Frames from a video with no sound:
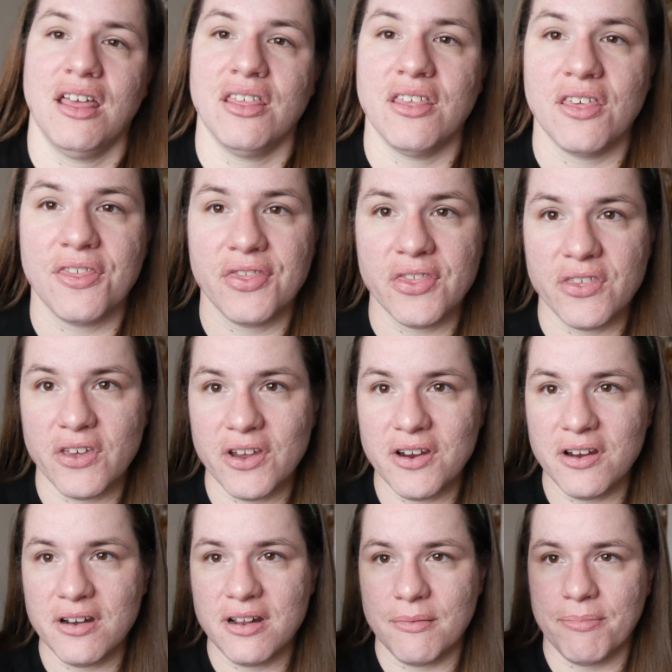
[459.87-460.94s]
The
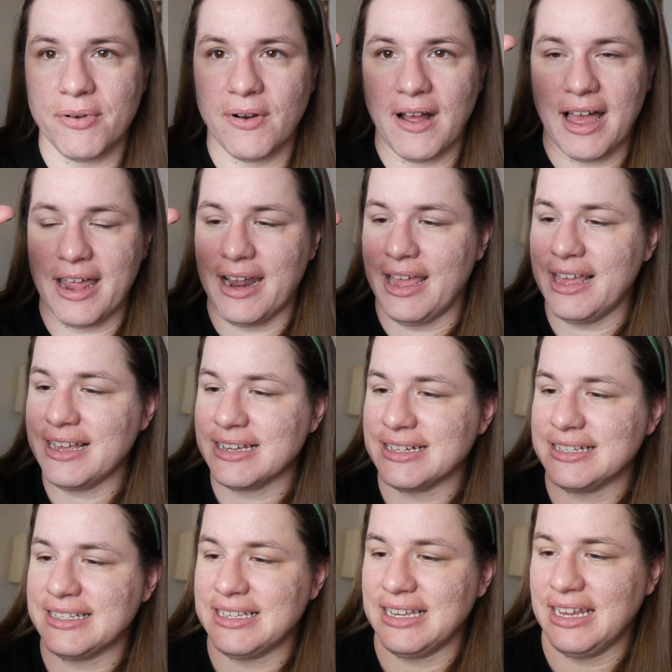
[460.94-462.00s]
third
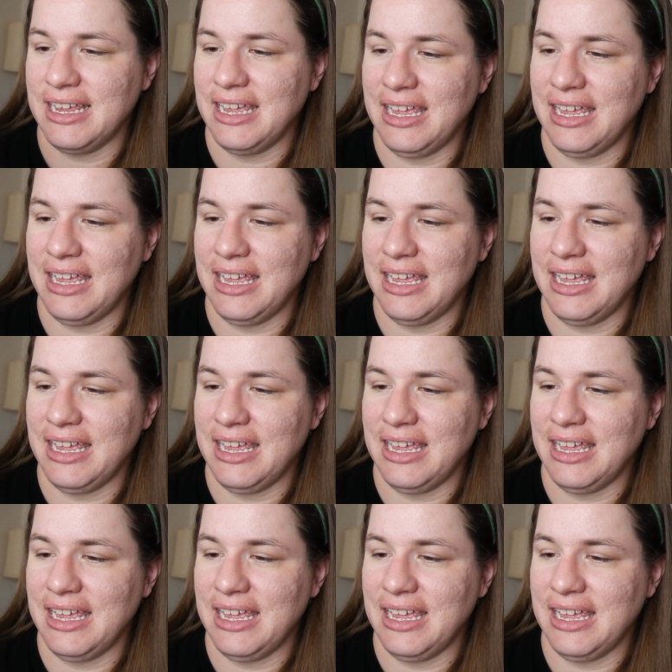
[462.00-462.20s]
product